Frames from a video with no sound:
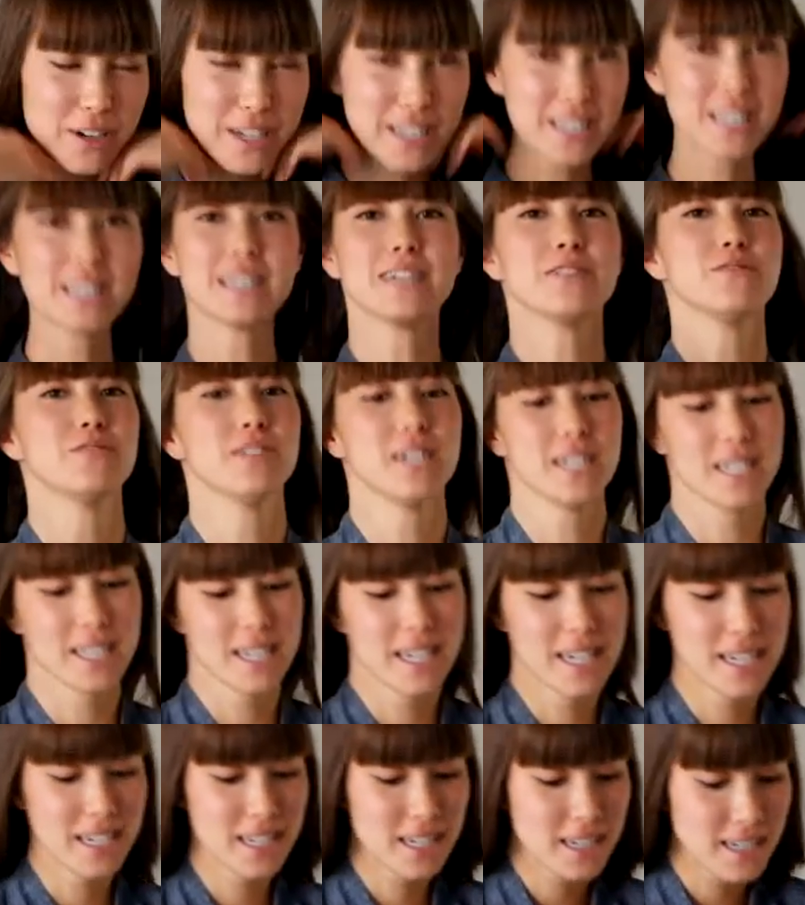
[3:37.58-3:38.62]

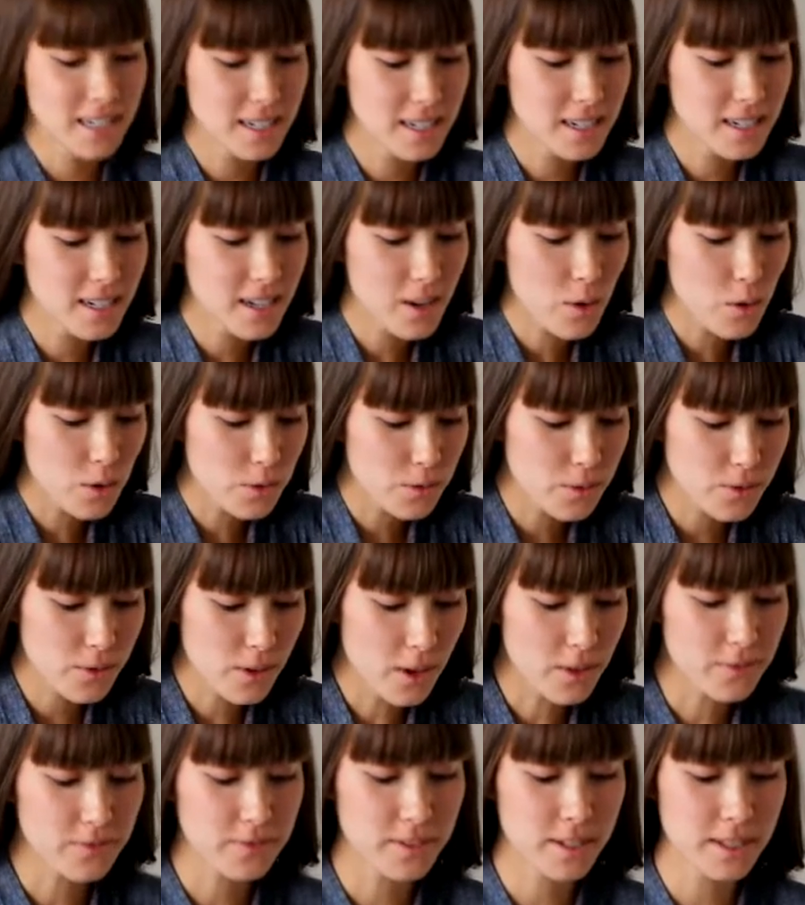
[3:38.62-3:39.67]
Really
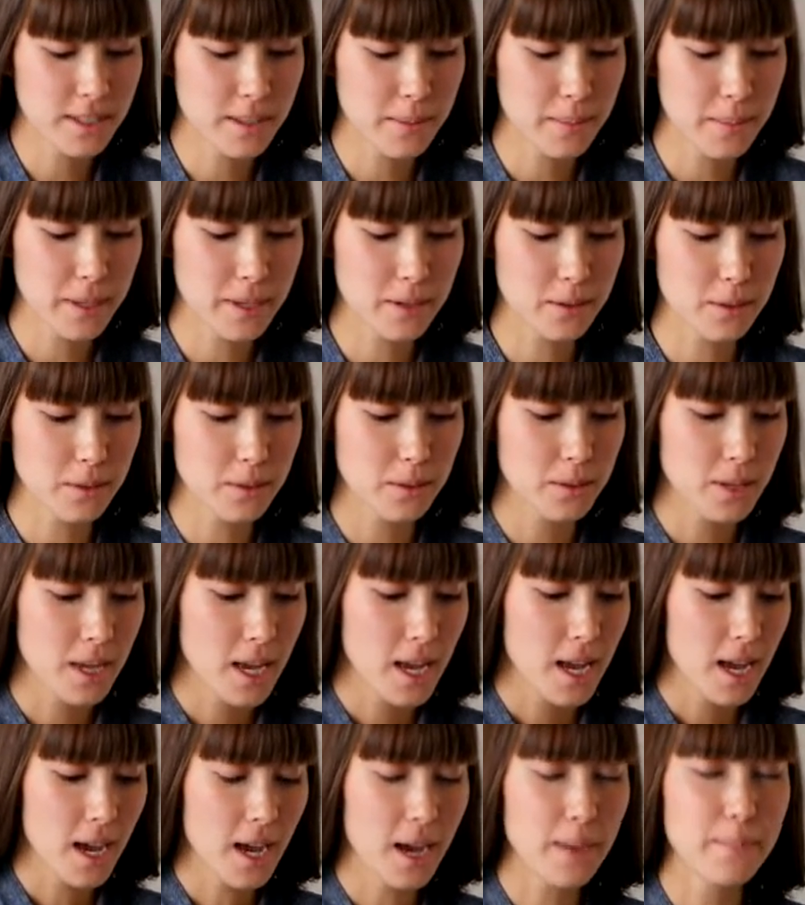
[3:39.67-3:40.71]
soft in the middle.
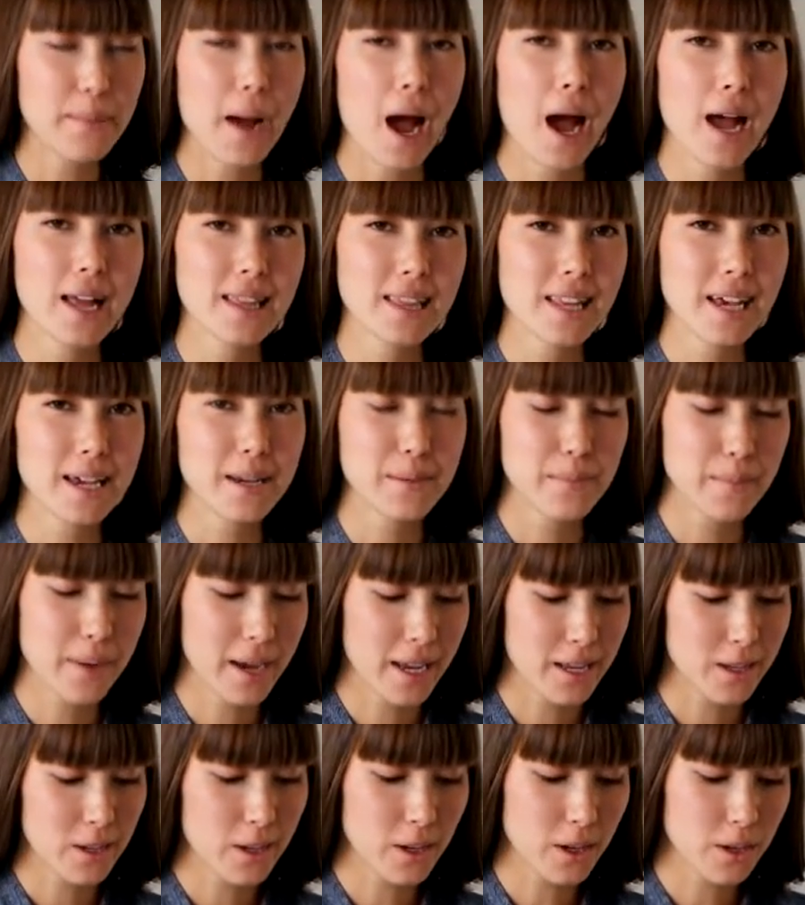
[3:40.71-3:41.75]
I like
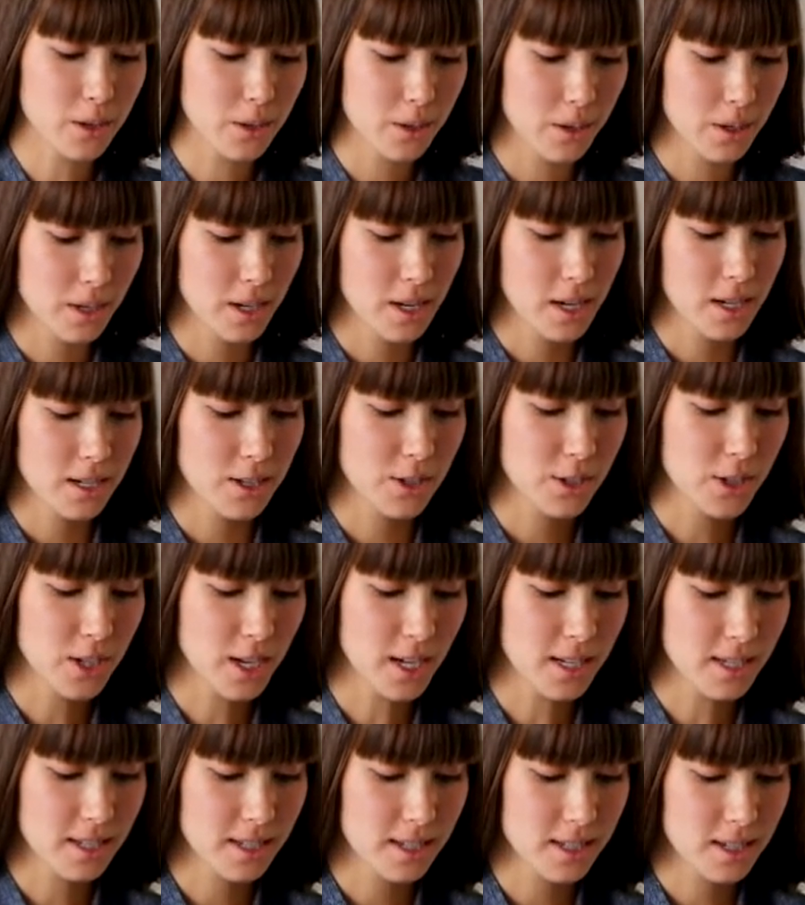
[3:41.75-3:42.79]
my yolk
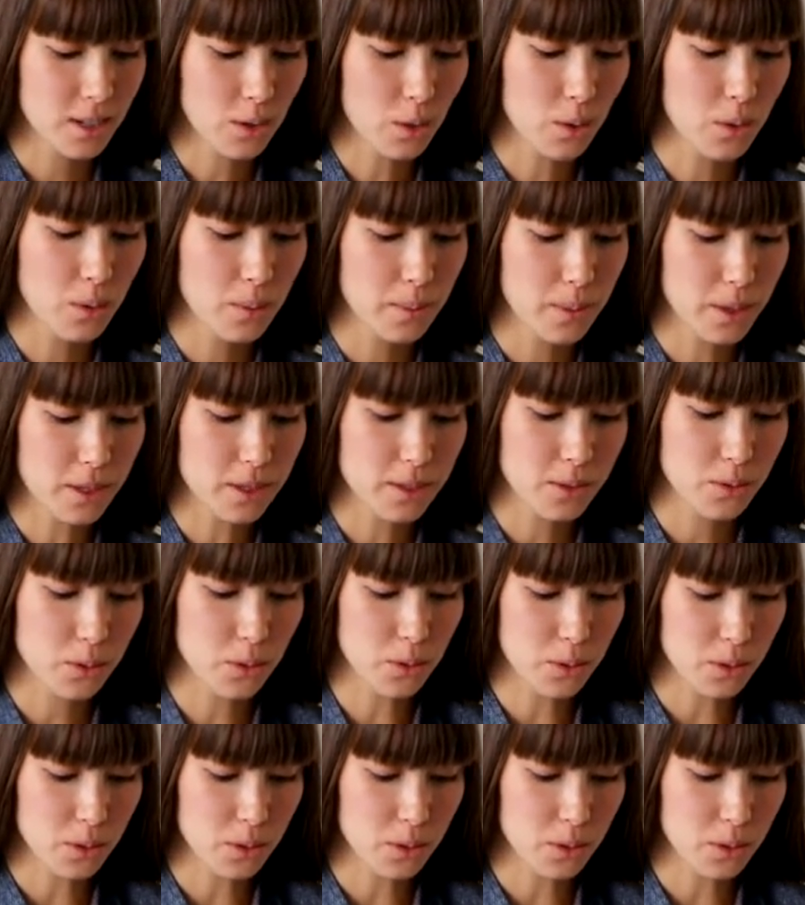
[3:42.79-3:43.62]
just almost